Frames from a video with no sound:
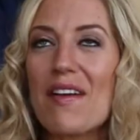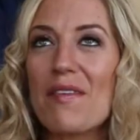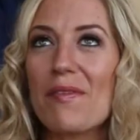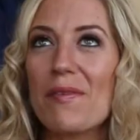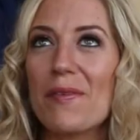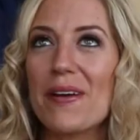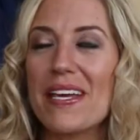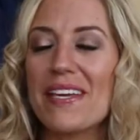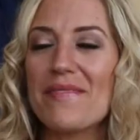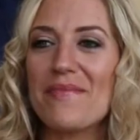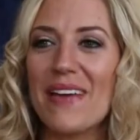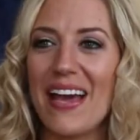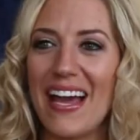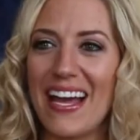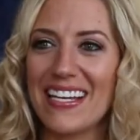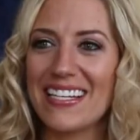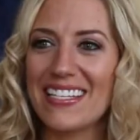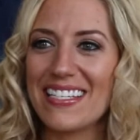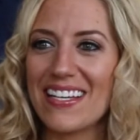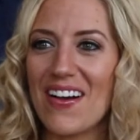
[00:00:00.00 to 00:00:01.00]
We
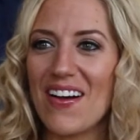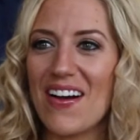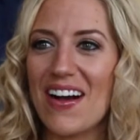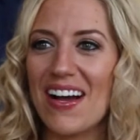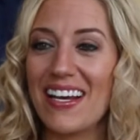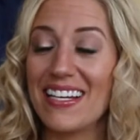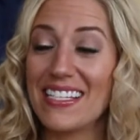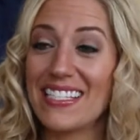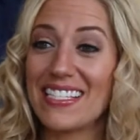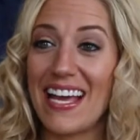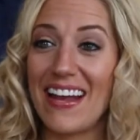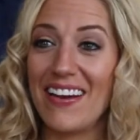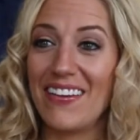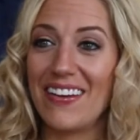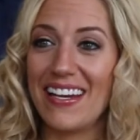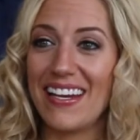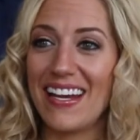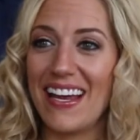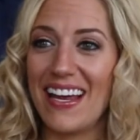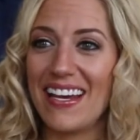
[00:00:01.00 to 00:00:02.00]
met on a
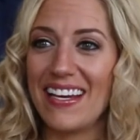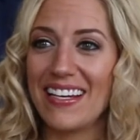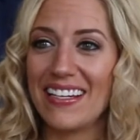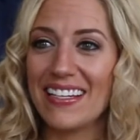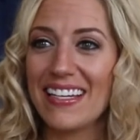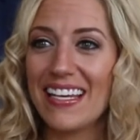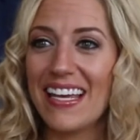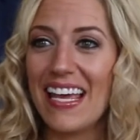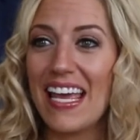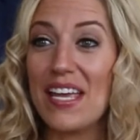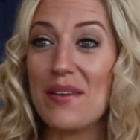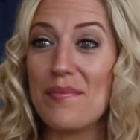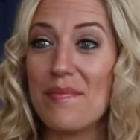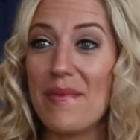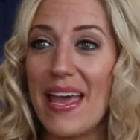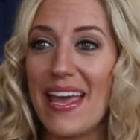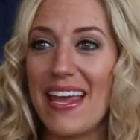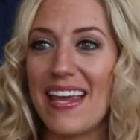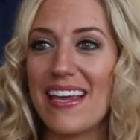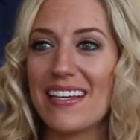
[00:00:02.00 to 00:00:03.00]
Saturday night in
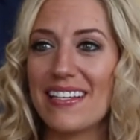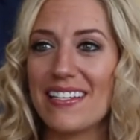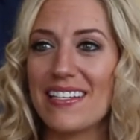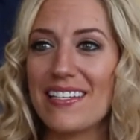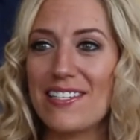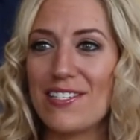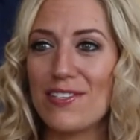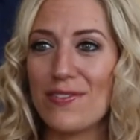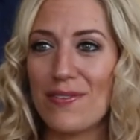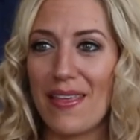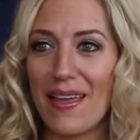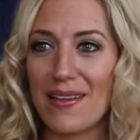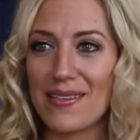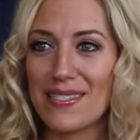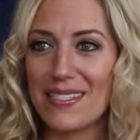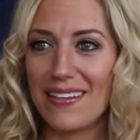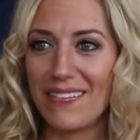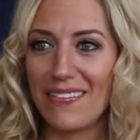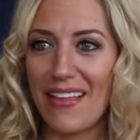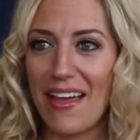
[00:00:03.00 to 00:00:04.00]
May
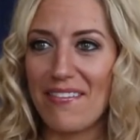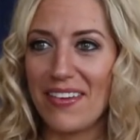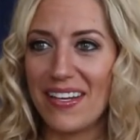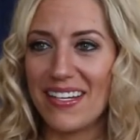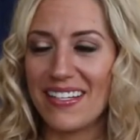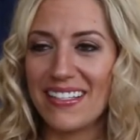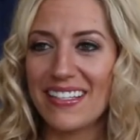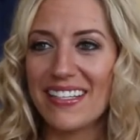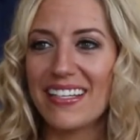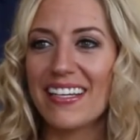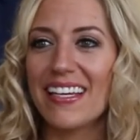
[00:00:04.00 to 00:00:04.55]
2011,